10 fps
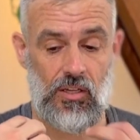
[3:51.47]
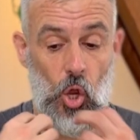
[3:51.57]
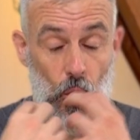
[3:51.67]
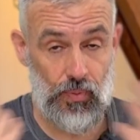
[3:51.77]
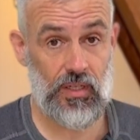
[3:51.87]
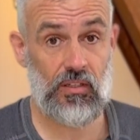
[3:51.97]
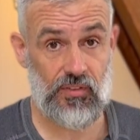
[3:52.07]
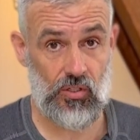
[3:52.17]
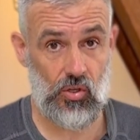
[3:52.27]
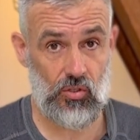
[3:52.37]
opening of
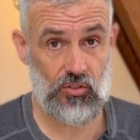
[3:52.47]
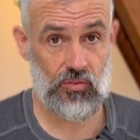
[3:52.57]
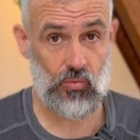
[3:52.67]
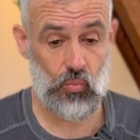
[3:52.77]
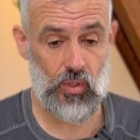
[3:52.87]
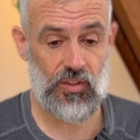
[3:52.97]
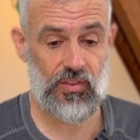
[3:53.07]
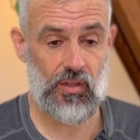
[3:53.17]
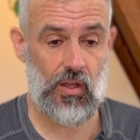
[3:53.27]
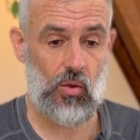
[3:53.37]
the nose
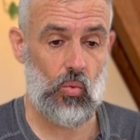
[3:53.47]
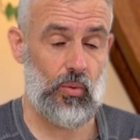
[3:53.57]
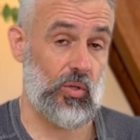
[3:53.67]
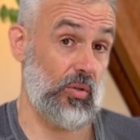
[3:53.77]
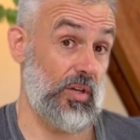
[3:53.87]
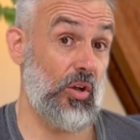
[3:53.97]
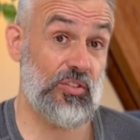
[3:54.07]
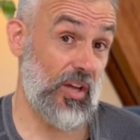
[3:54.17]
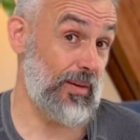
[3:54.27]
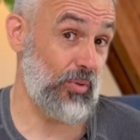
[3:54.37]
with what we call a
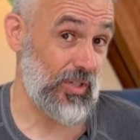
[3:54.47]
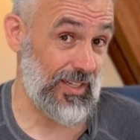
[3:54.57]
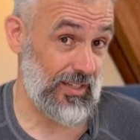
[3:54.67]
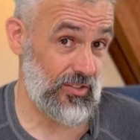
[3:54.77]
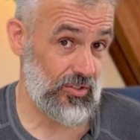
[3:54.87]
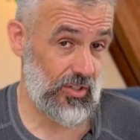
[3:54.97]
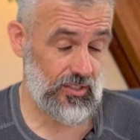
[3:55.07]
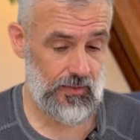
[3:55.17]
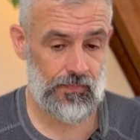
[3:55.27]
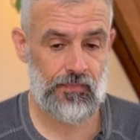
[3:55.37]
nose unblocking
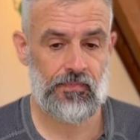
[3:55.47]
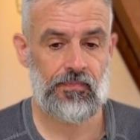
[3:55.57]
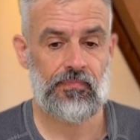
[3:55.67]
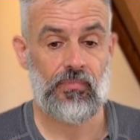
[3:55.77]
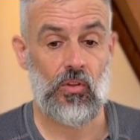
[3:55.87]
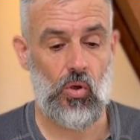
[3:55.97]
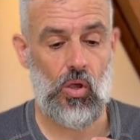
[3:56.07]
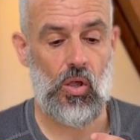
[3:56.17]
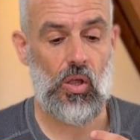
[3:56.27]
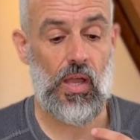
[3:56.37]
exercise.
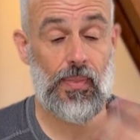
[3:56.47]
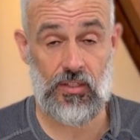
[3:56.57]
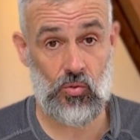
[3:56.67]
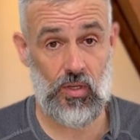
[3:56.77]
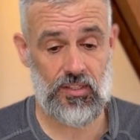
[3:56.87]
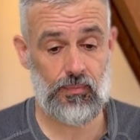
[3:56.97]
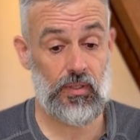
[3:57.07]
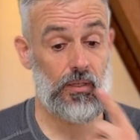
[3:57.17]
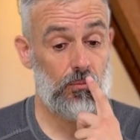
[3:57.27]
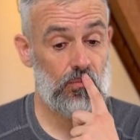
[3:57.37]
And that's quite
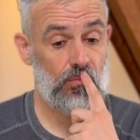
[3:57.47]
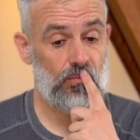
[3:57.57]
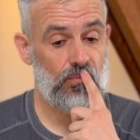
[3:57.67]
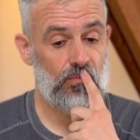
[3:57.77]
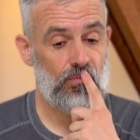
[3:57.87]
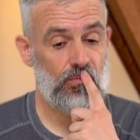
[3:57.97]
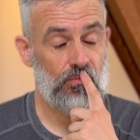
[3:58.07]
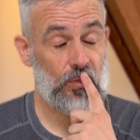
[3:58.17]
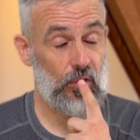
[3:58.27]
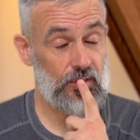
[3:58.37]
simply
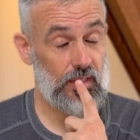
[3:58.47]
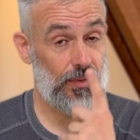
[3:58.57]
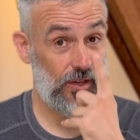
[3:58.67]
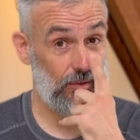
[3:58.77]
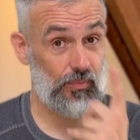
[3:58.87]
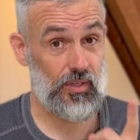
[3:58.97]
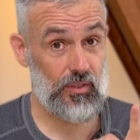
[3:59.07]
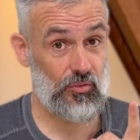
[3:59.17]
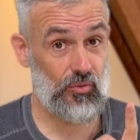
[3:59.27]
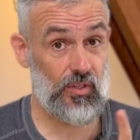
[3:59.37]
closing the mouth and
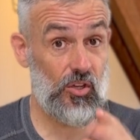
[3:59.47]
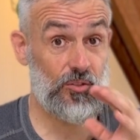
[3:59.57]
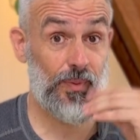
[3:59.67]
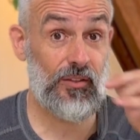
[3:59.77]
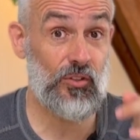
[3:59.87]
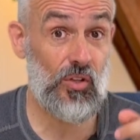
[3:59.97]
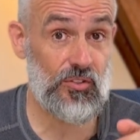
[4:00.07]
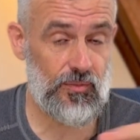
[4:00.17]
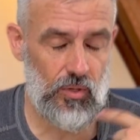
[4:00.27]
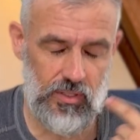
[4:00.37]
breathing through the nose. But if your nose
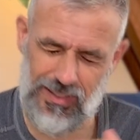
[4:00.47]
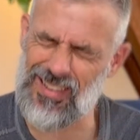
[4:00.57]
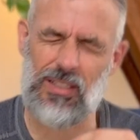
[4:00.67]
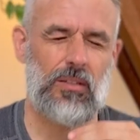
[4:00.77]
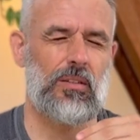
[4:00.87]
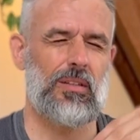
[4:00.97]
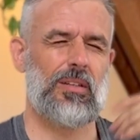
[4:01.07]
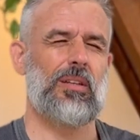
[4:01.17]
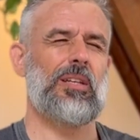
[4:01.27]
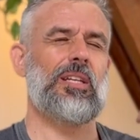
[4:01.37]
is blocked, clearly
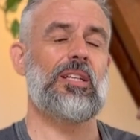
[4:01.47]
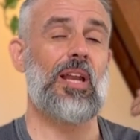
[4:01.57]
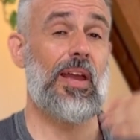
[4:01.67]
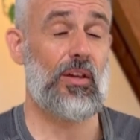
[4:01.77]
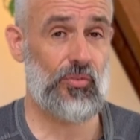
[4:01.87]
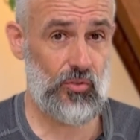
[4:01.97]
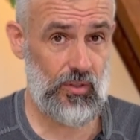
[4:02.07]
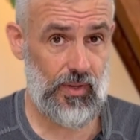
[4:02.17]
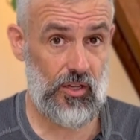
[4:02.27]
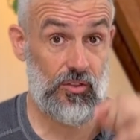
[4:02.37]
in and out through the
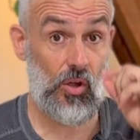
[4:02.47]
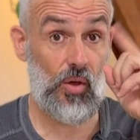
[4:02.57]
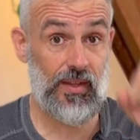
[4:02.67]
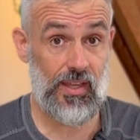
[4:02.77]
mouth. On the